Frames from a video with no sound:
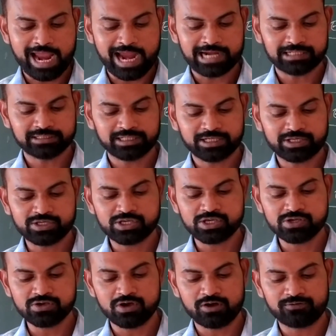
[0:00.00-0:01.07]
and The
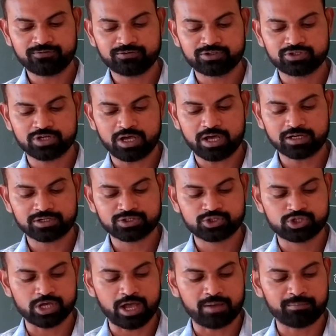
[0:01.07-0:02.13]
King of Dark
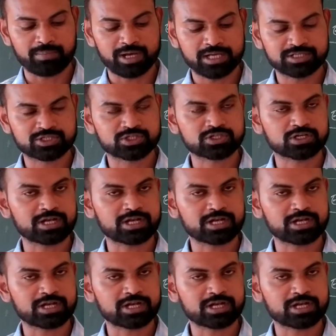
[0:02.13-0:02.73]
Chambers